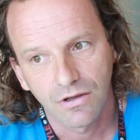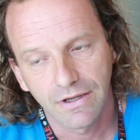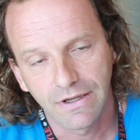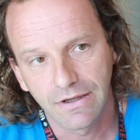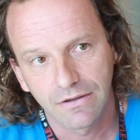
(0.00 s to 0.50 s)

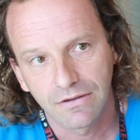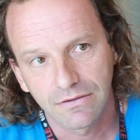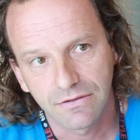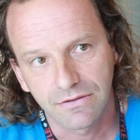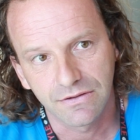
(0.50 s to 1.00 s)
hey,
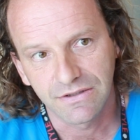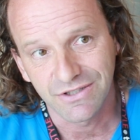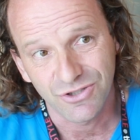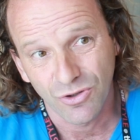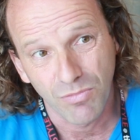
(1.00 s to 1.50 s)

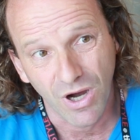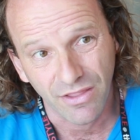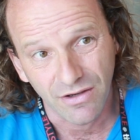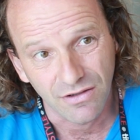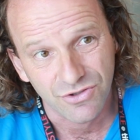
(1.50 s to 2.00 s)
did your
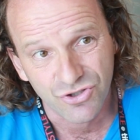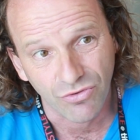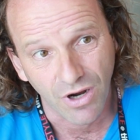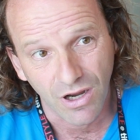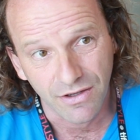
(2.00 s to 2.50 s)
mother
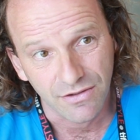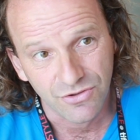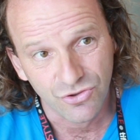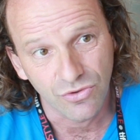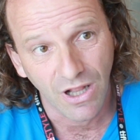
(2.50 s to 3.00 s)
try
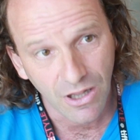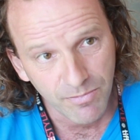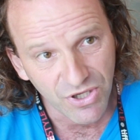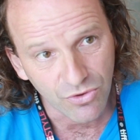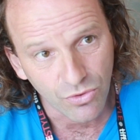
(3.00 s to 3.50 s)
to
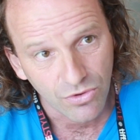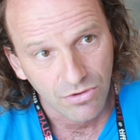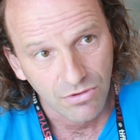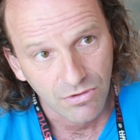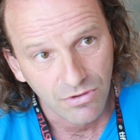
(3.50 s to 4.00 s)
help you?
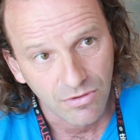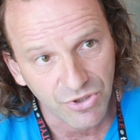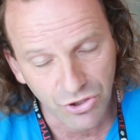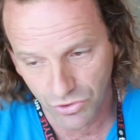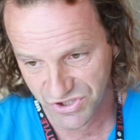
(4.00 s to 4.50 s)

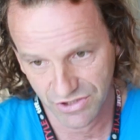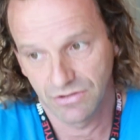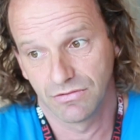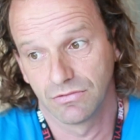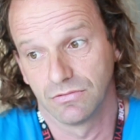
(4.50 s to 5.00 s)
Because
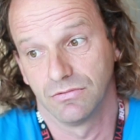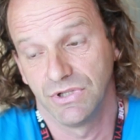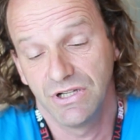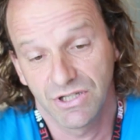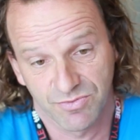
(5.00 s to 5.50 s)
he
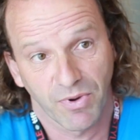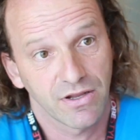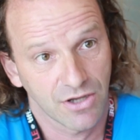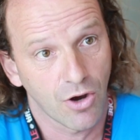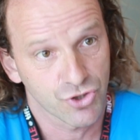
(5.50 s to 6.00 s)

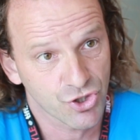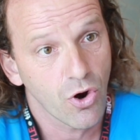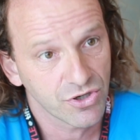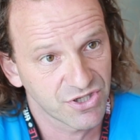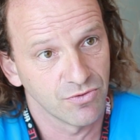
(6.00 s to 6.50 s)
explained how
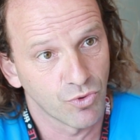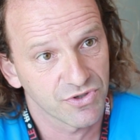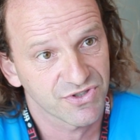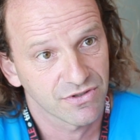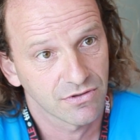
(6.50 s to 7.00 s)
shocked he
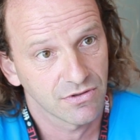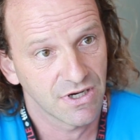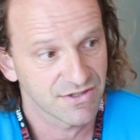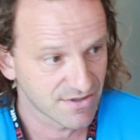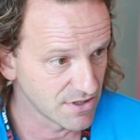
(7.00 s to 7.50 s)
was
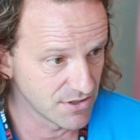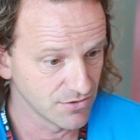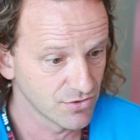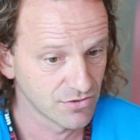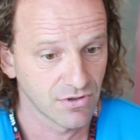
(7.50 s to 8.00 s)
as they
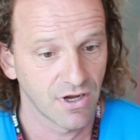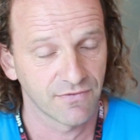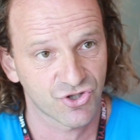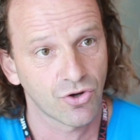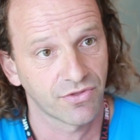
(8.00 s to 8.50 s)

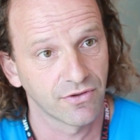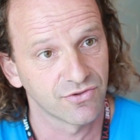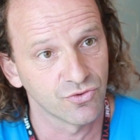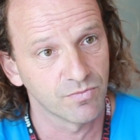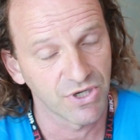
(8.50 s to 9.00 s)
have shot the
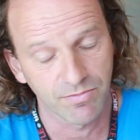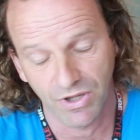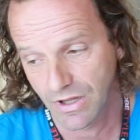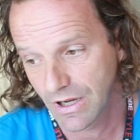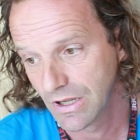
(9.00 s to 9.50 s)
2
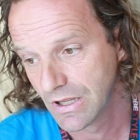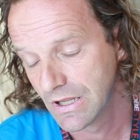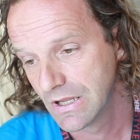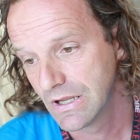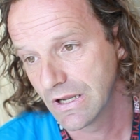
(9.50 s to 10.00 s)
people there.
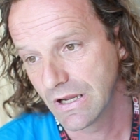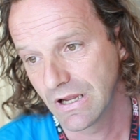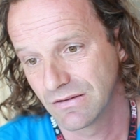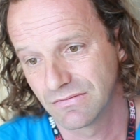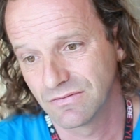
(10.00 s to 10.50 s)

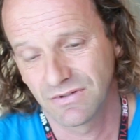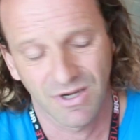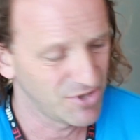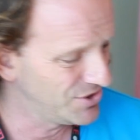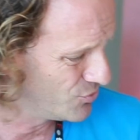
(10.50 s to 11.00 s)
And I
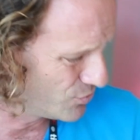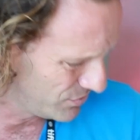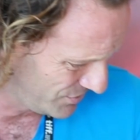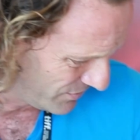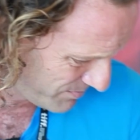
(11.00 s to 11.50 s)
mean,
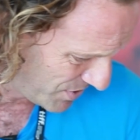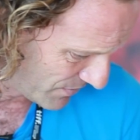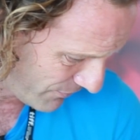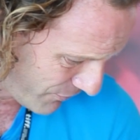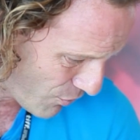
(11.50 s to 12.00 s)
you've
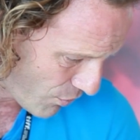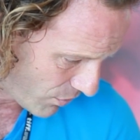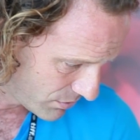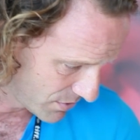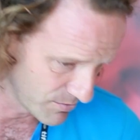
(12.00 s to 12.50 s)
been
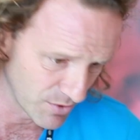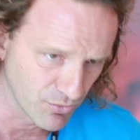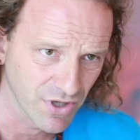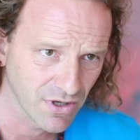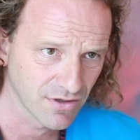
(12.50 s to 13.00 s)
4, I mean,
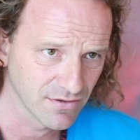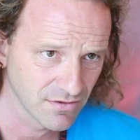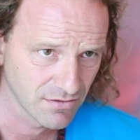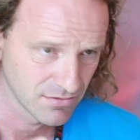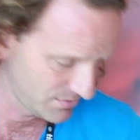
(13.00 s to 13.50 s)
bring it,
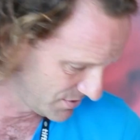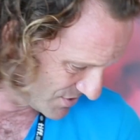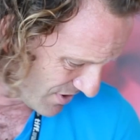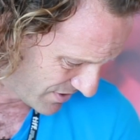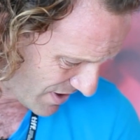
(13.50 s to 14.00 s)

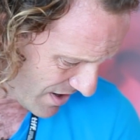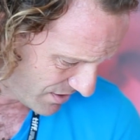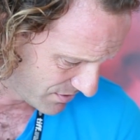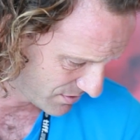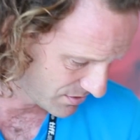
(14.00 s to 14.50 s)
it's like that.